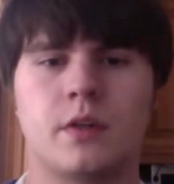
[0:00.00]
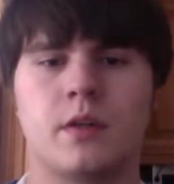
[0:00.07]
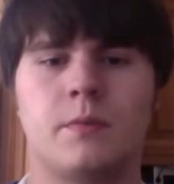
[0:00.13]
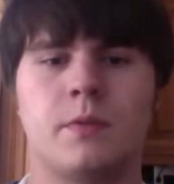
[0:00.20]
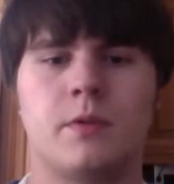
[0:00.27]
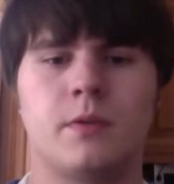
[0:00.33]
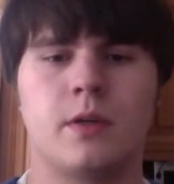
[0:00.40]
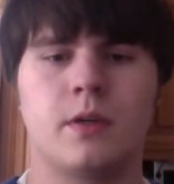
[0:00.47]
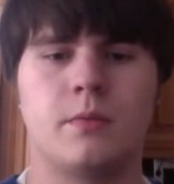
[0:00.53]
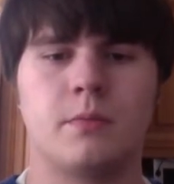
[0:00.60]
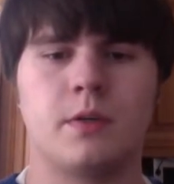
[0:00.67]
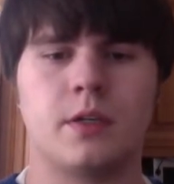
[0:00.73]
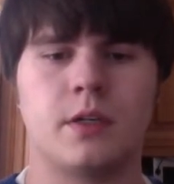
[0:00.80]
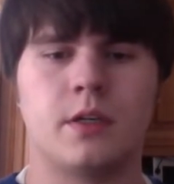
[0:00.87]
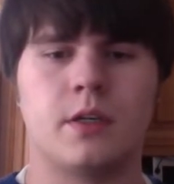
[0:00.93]
That'd be great.
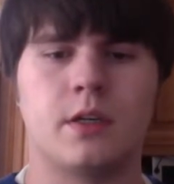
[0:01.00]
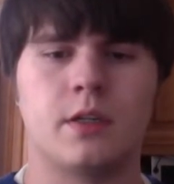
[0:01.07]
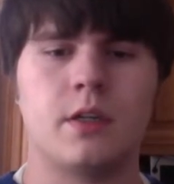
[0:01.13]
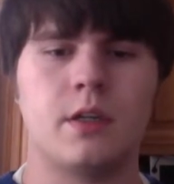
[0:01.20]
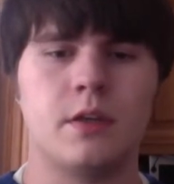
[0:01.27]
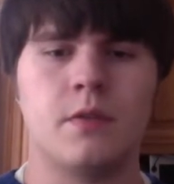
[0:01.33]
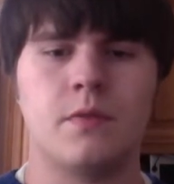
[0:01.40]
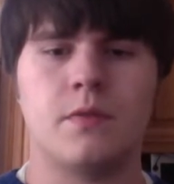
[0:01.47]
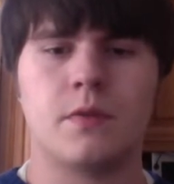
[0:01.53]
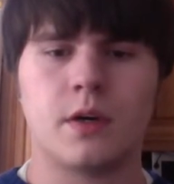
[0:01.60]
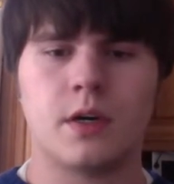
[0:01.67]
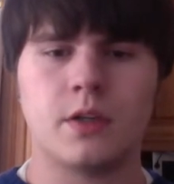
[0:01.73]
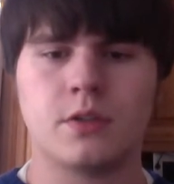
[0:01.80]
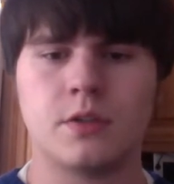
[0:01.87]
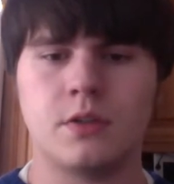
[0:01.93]
But thank you for
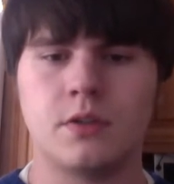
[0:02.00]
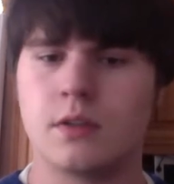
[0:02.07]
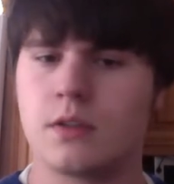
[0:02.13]
watching.